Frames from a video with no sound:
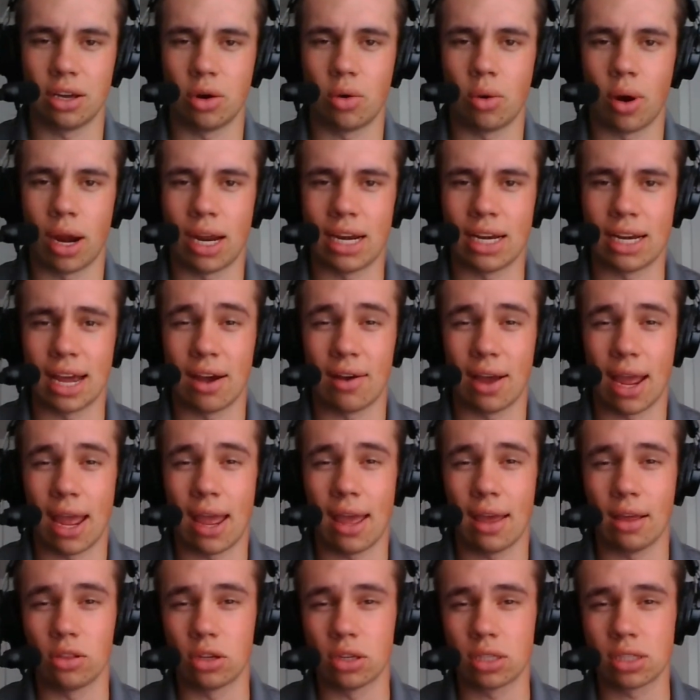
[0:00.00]
tell you right now.
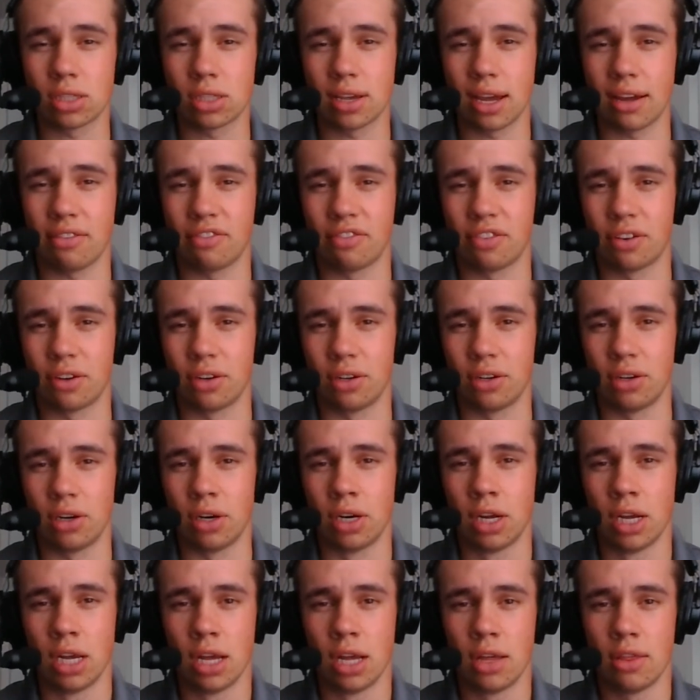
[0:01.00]
It looks like
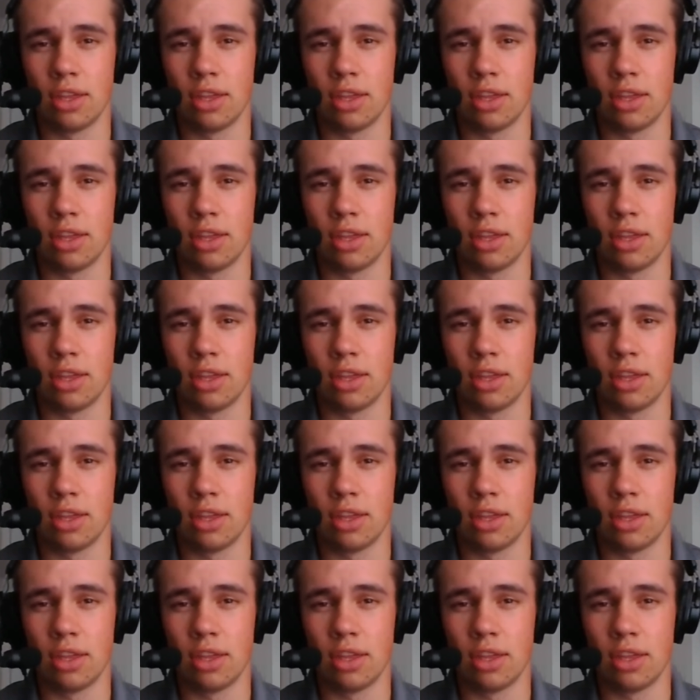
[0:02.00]
for